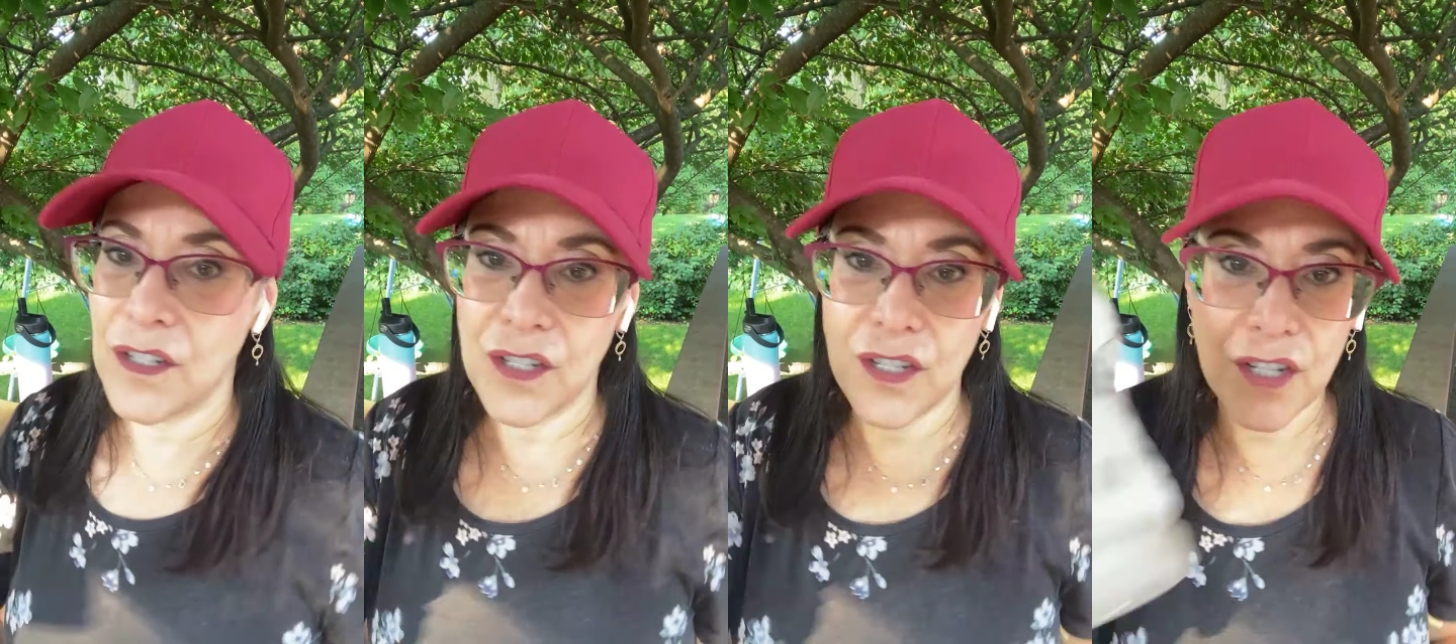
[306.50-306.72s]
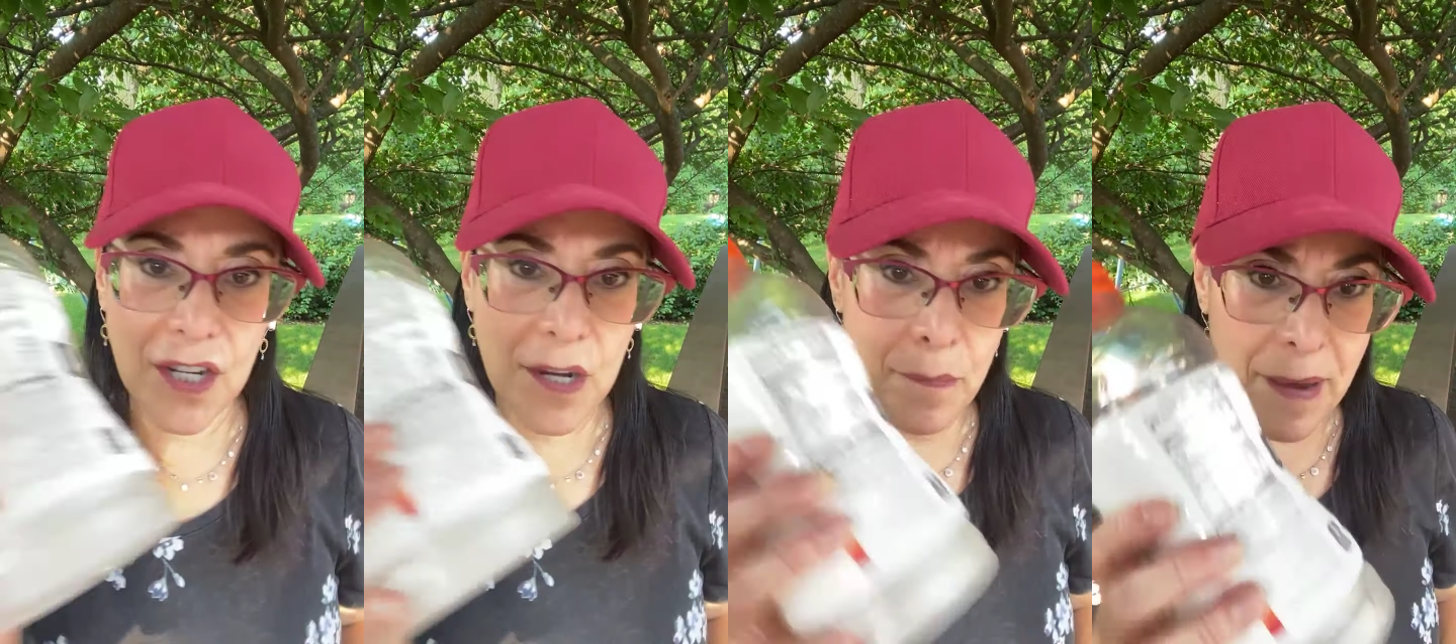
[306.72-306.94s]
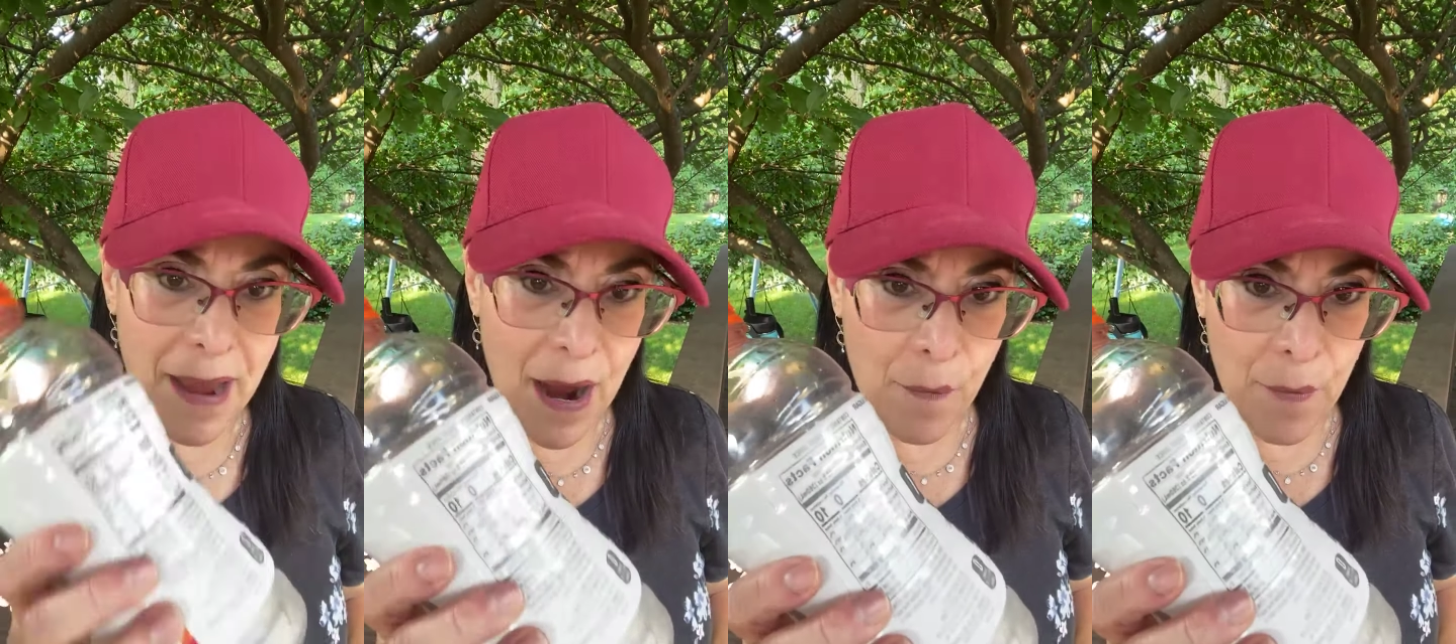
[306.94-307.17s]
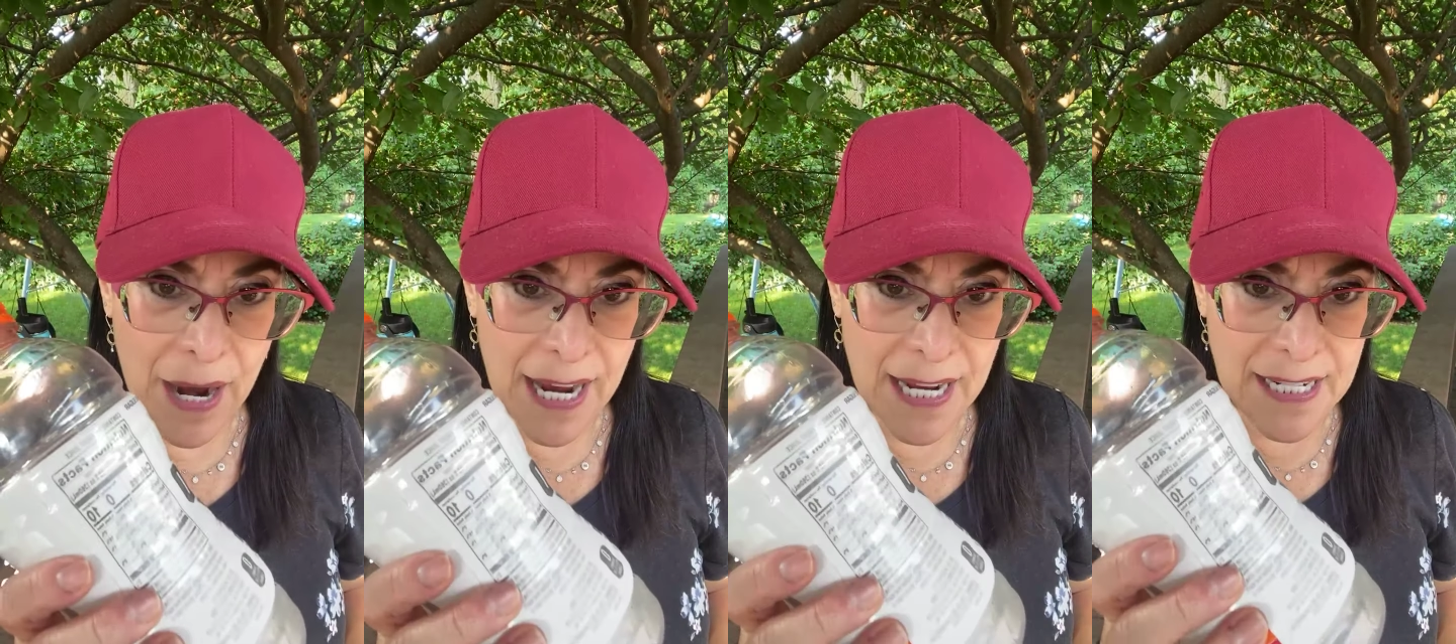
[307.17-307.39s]
to your
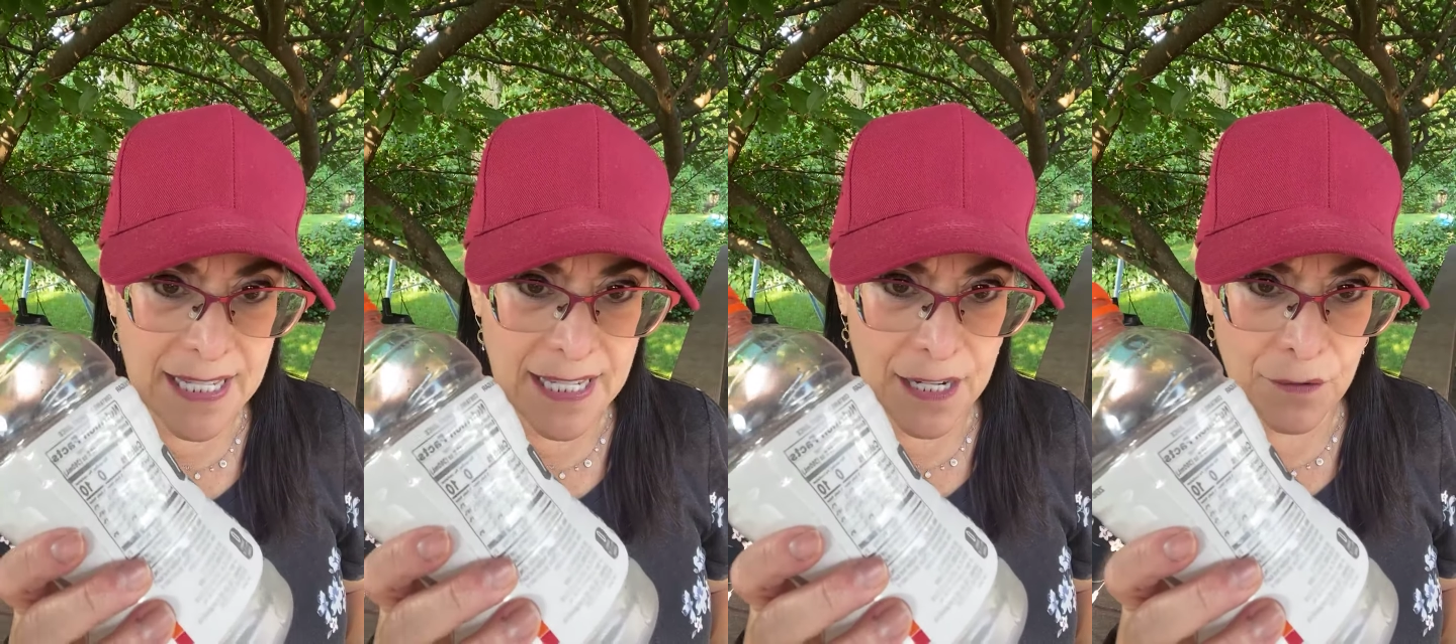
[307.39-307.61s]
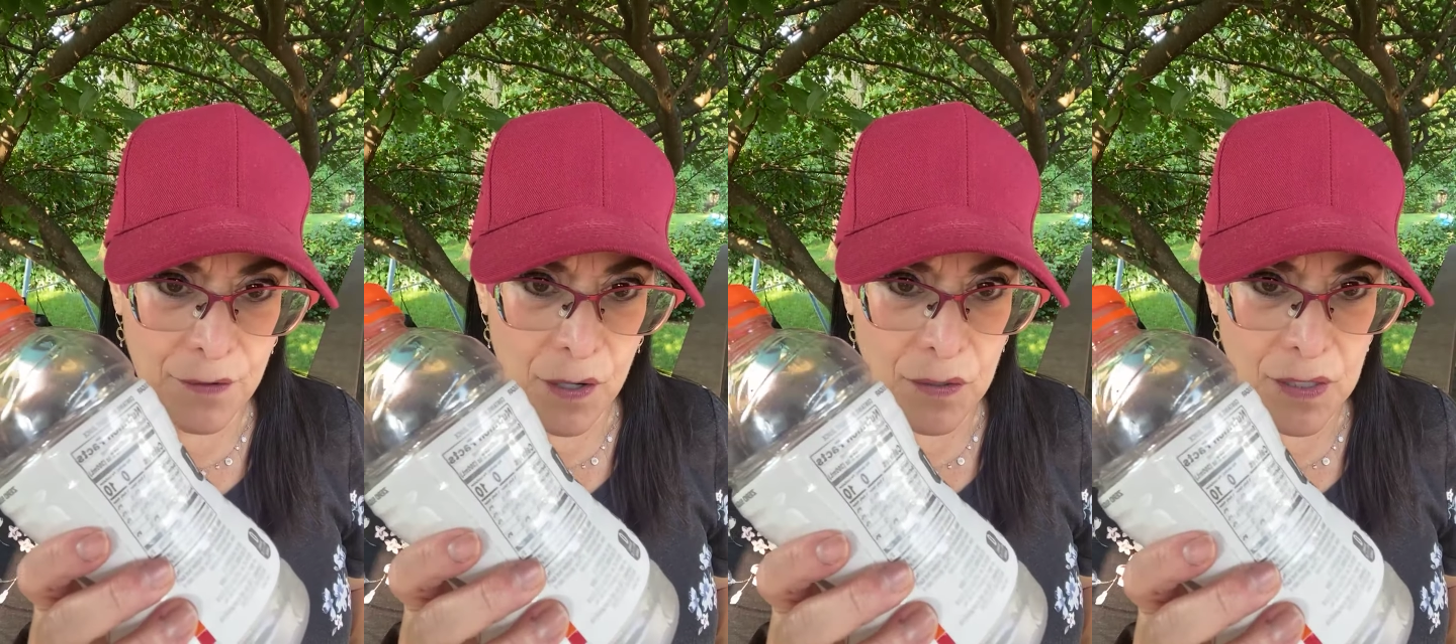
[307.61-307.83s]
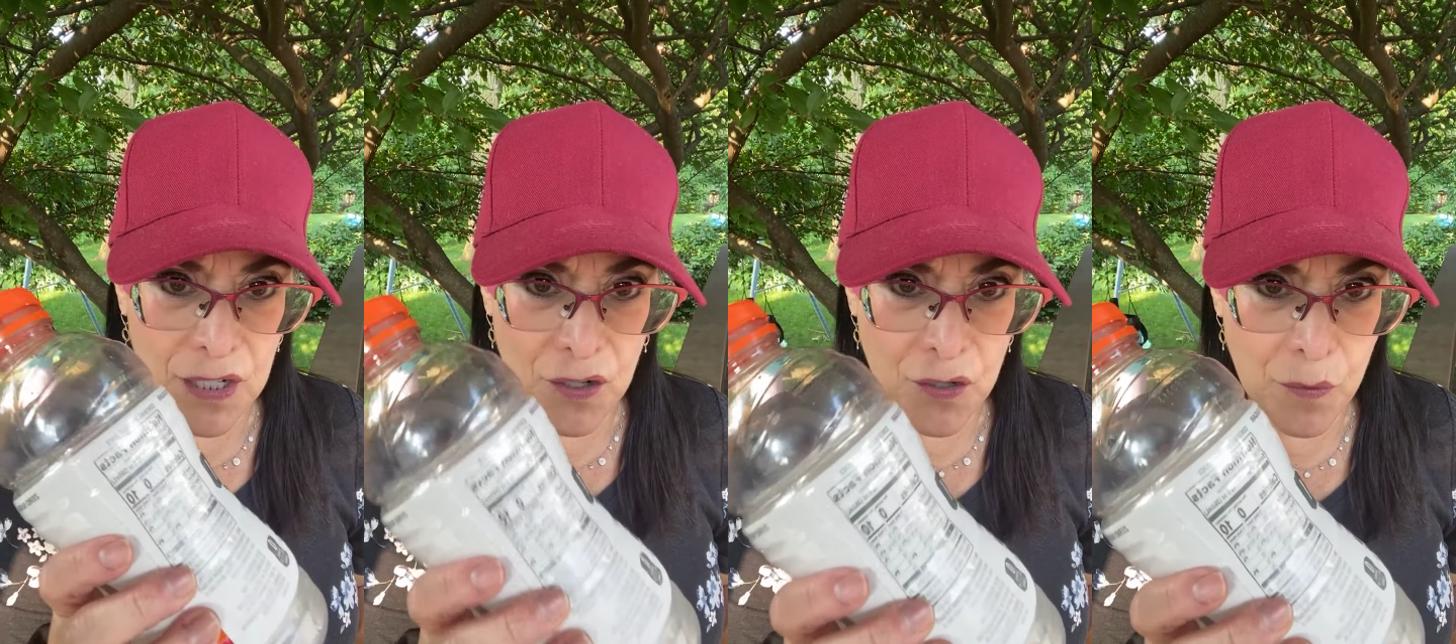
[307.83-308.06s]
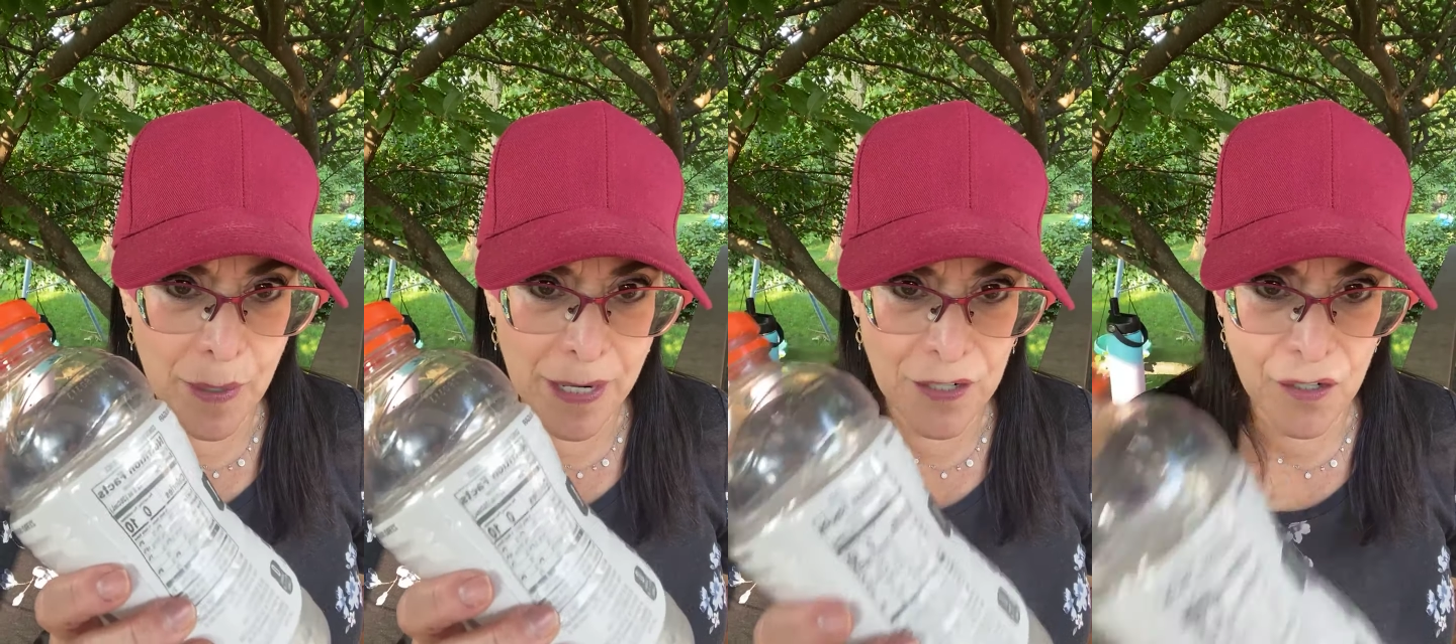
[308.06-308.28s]
Powerade Zero
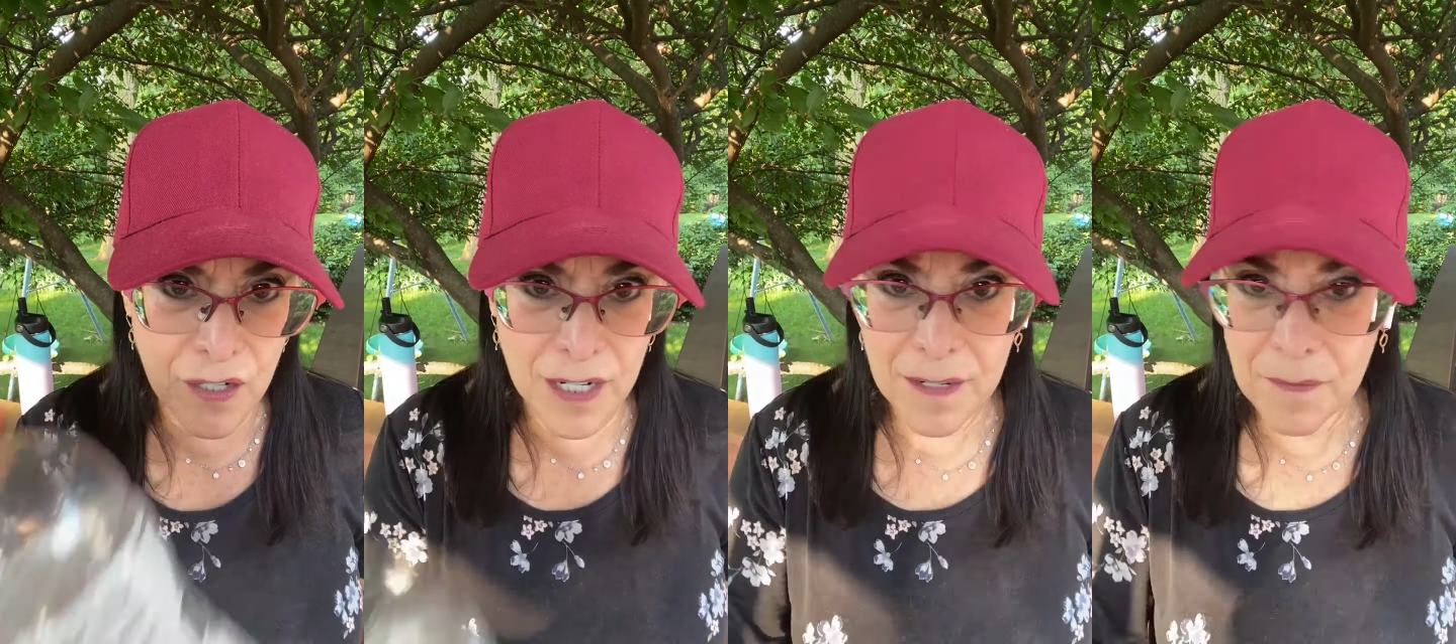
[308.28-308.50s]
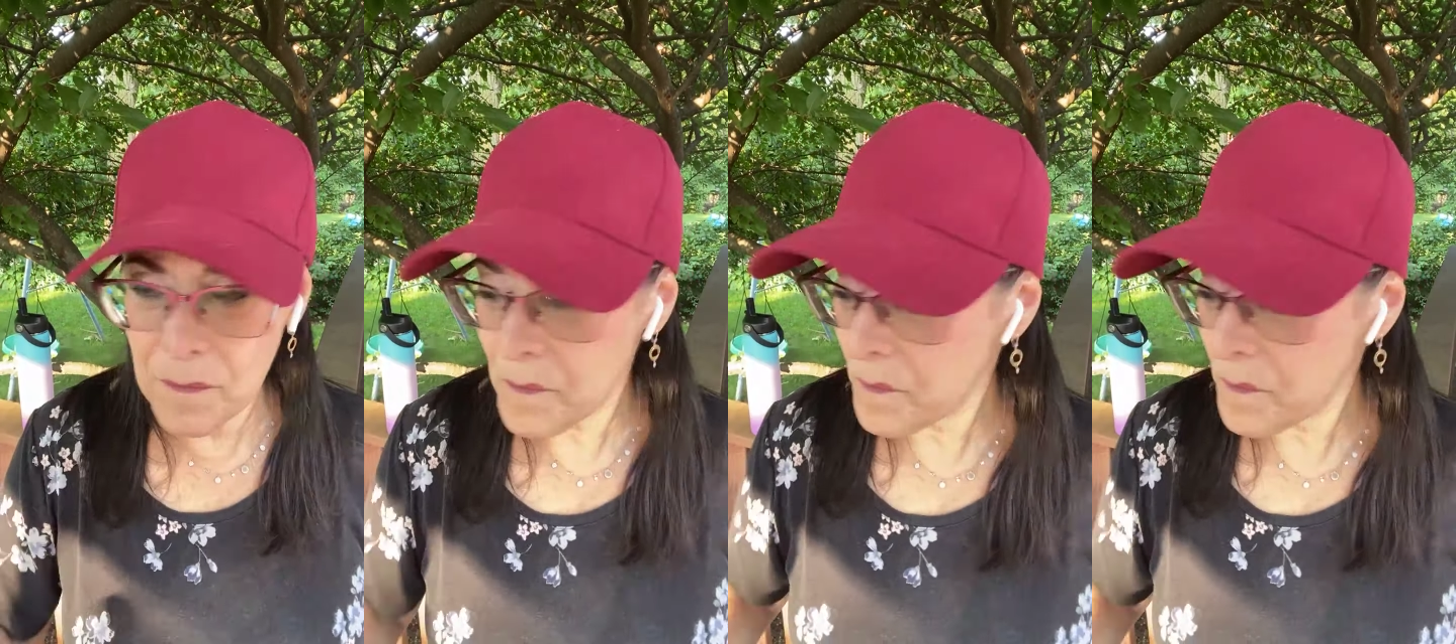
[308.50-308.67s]
situation,